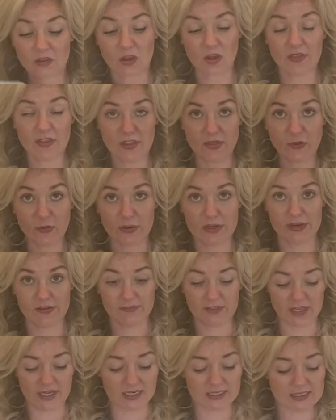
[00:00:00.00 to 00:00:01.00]
the 3
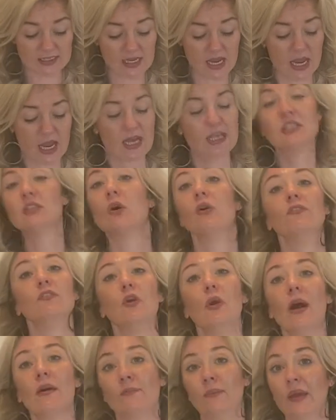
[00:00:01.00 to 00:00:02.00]
of these. So if
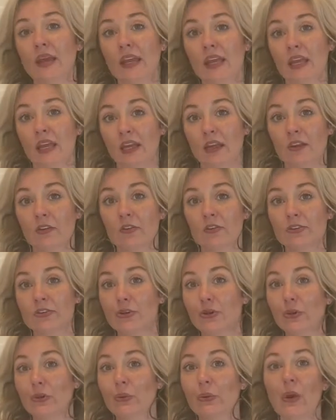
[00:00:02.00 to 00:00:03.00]
you have picky eaters
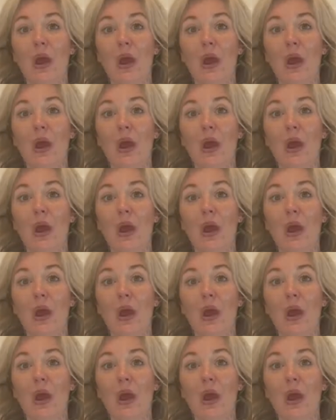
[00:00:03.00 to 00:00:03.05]
who